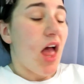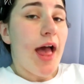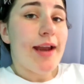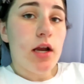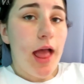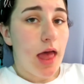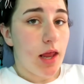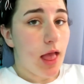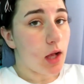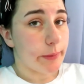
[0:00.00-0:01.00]
I don't know
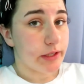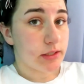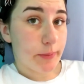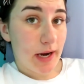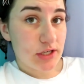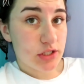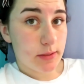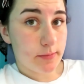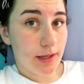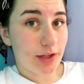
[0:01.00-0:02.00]
how to help with your
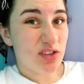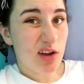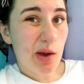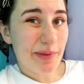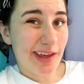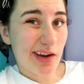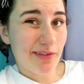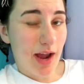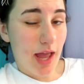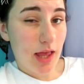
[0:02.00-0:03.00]
depression, but like, you know I'm here,
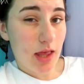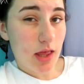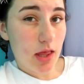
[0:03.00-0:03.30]
right?